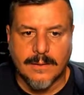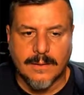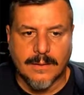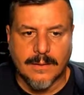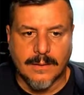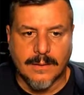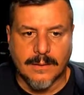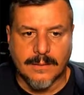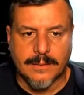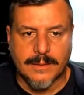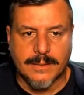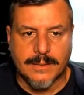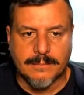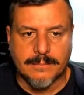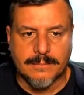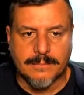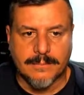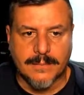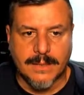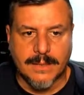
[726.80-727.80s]
Alright,
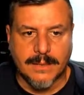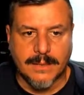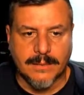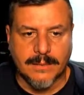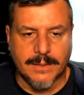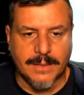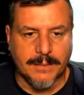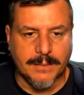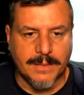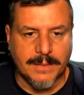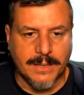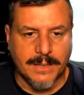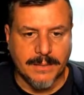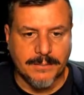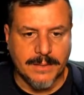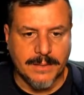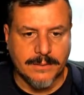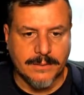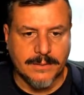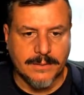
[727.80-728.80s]
now I got my IP
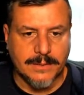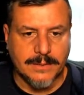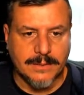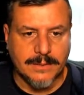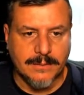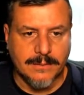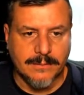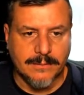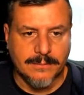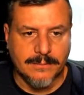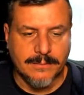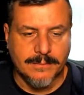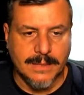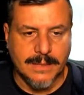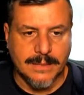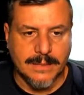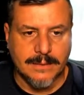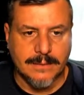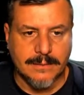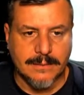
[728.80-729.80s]
address of
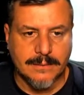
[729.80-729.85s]
my